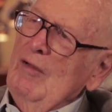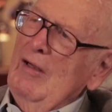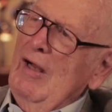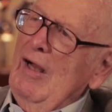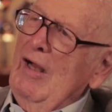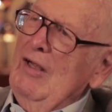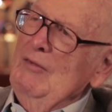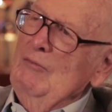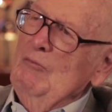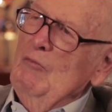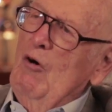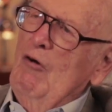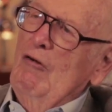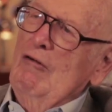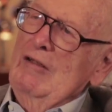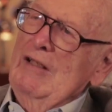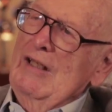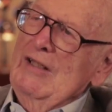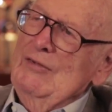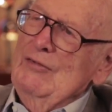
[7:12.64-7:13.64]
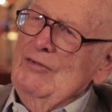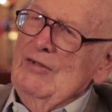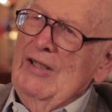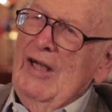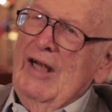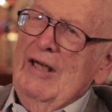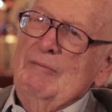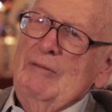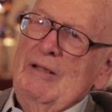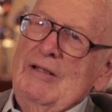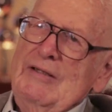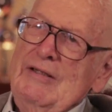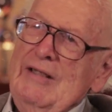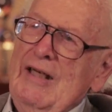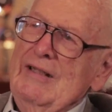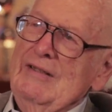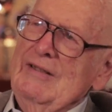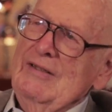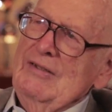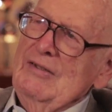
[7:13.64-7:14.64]
I more or less forgot about
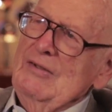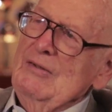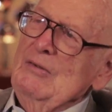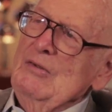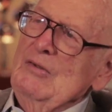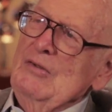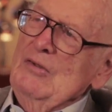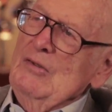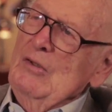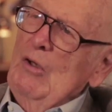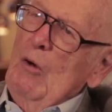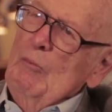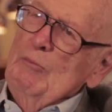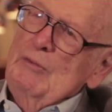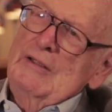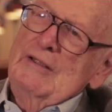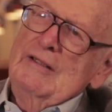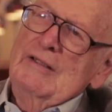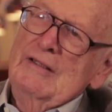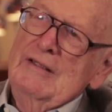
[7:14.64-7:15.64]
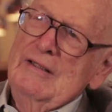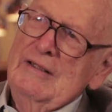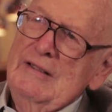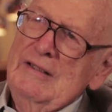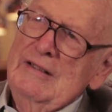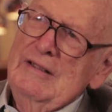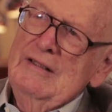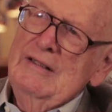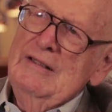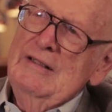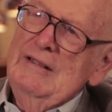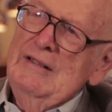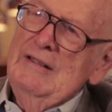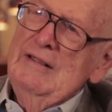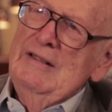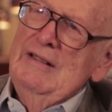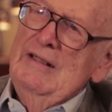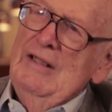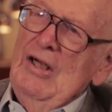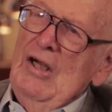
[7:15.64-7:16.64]
IIASA. It was hopeless.
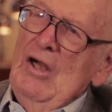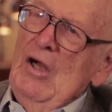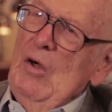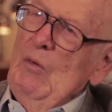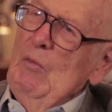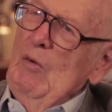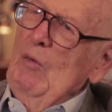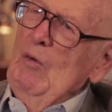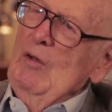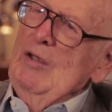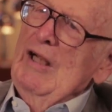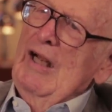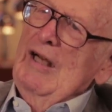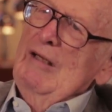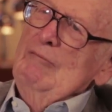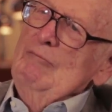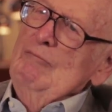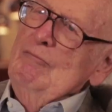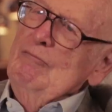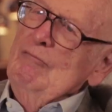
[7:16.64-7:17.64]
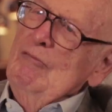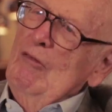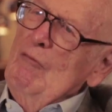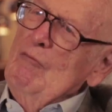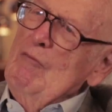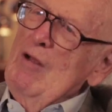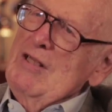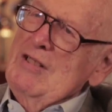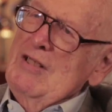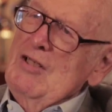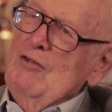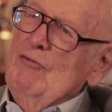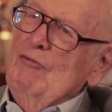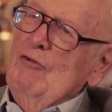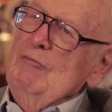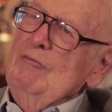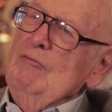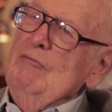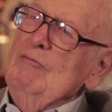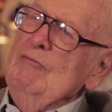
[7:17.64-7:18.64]
But we got a message
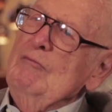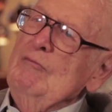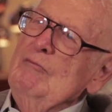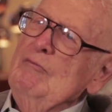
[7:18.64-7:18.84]
from